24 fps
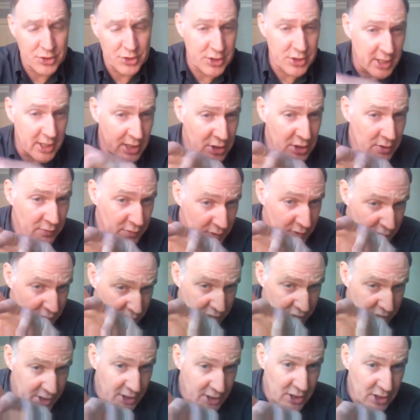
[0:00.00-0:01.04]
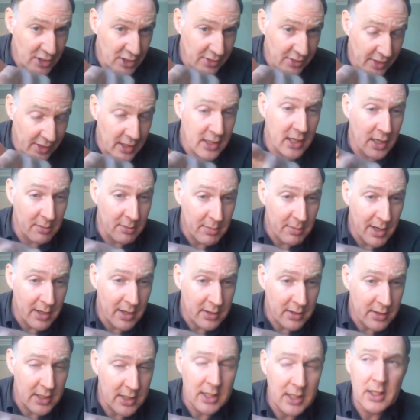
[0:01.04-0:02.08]
at a more strategic level, and that
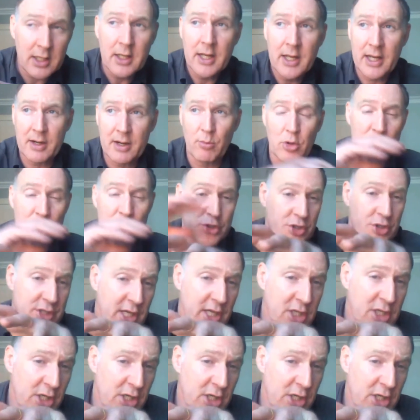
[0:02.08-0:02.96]
gives people to